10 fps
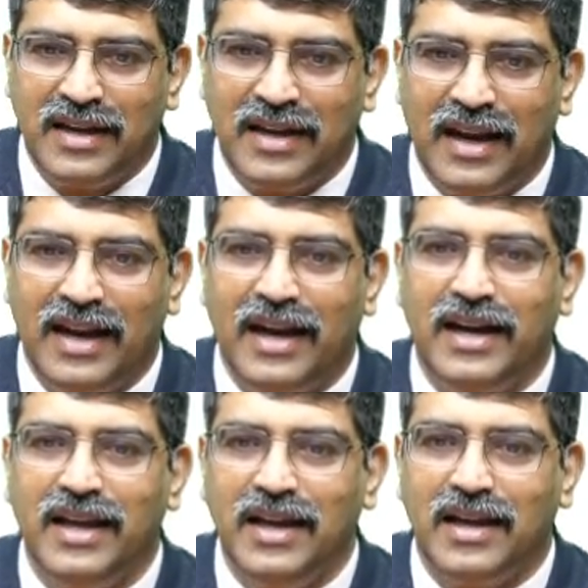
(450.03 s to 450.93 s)

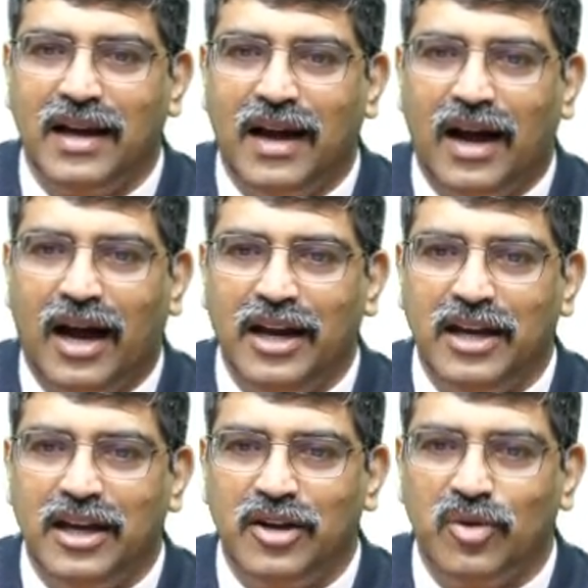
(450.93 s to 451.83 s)
LAD and
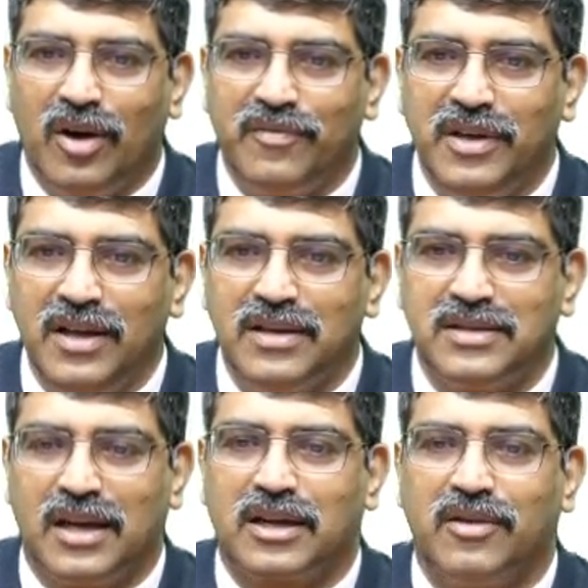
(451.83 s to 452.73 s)
here you have the
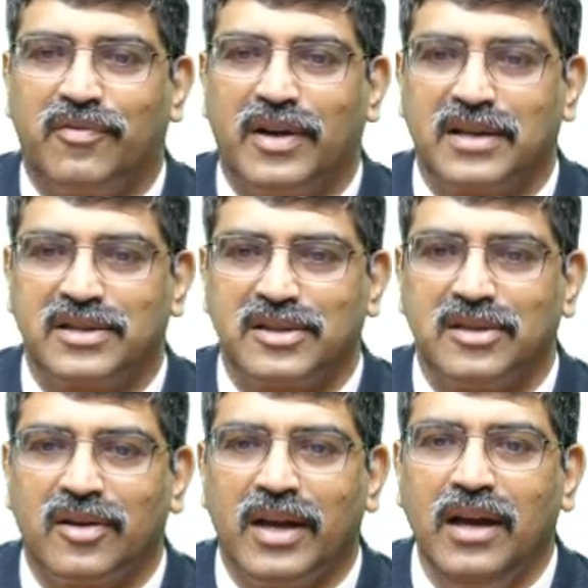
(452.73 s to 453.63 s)
circumflex.
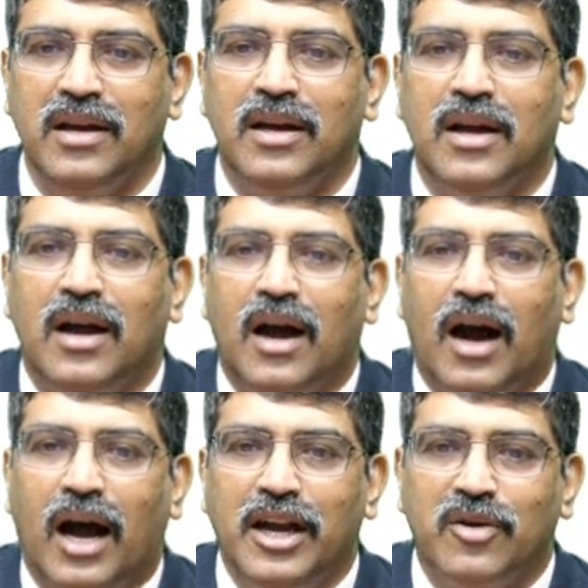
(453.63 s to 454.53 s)
Okay,
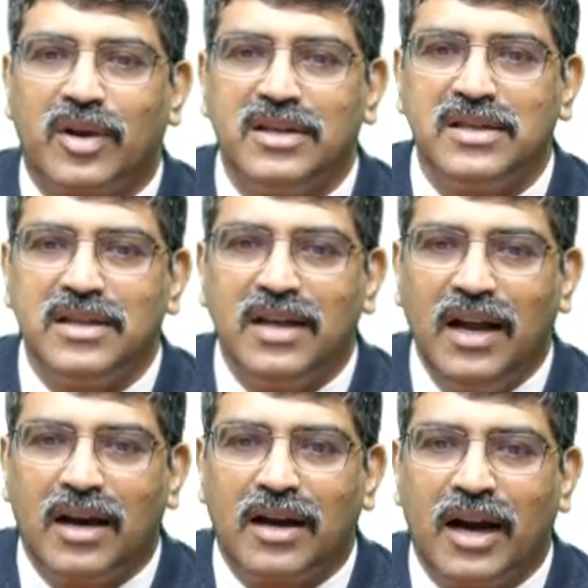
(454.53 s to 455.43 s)
and you can see
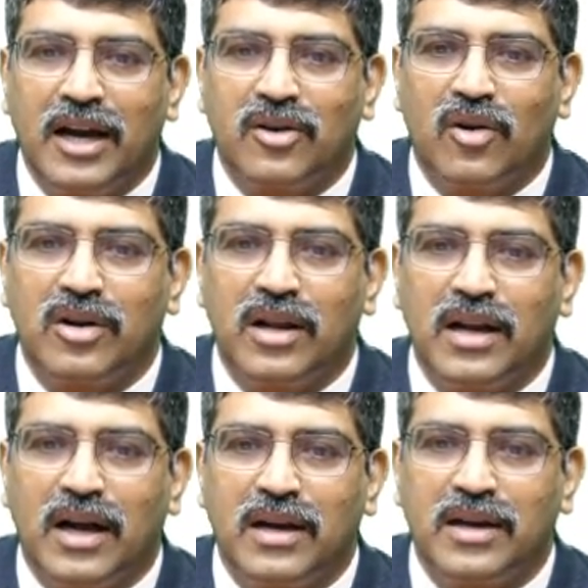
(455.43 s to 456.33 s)
the right
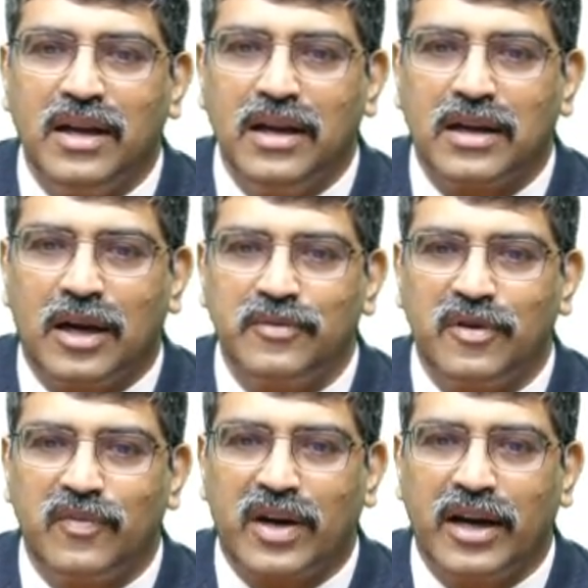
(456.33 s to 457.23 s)
coronary artery comes
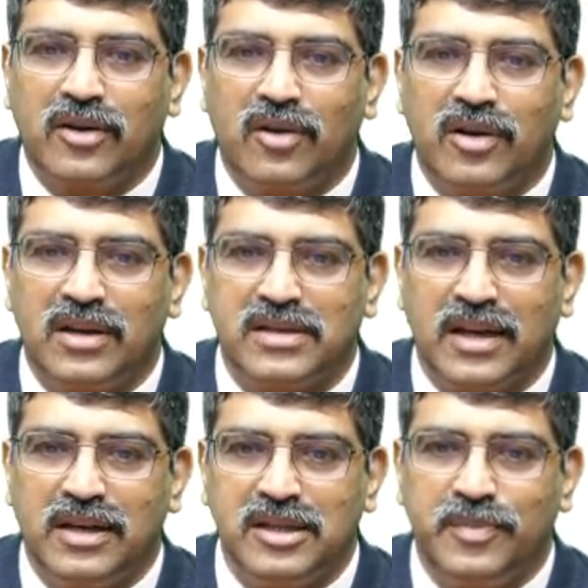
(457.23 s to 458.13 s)
from the right coronary
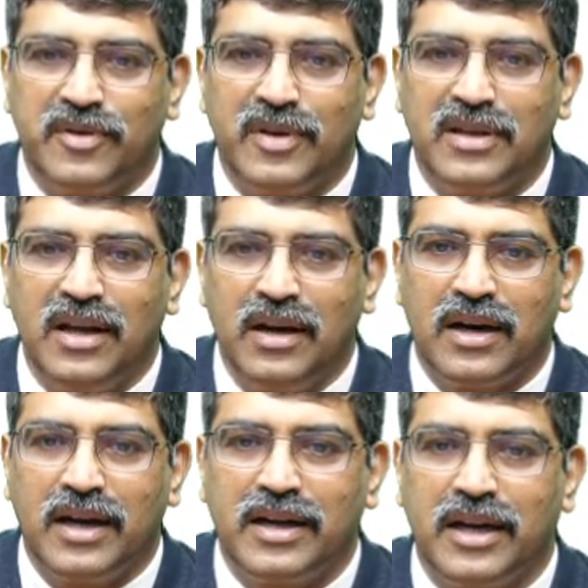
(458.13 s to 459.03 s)
sinus between the
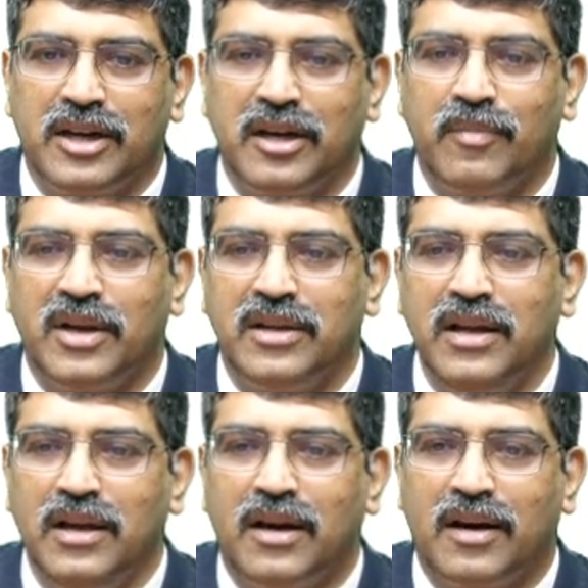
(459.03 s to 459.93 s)
right atrium and
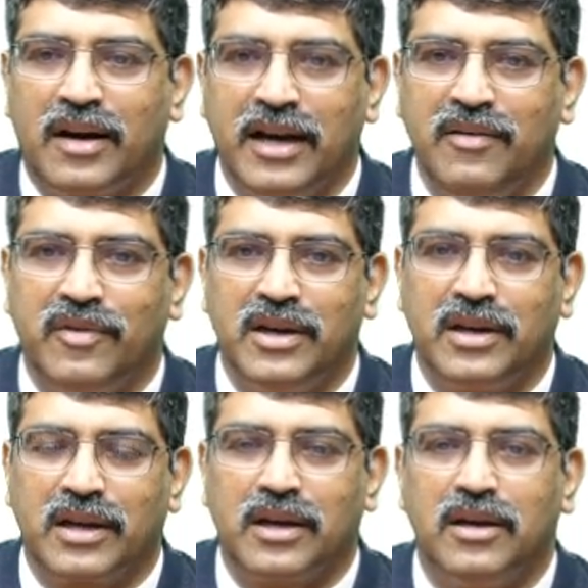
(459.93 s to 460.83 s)
the right
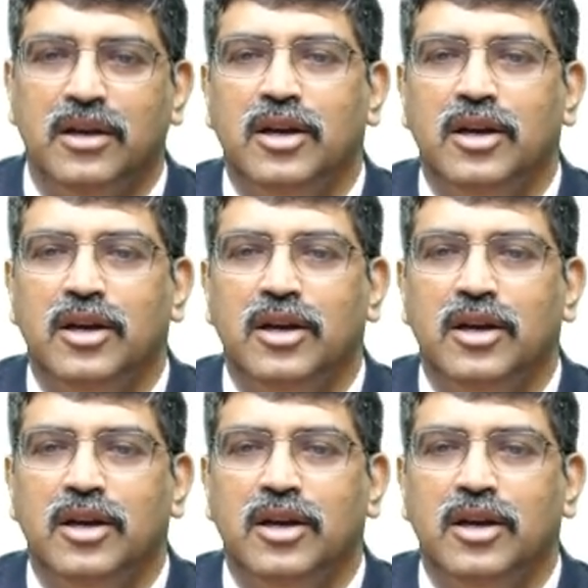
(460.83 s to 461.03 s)
ventricle.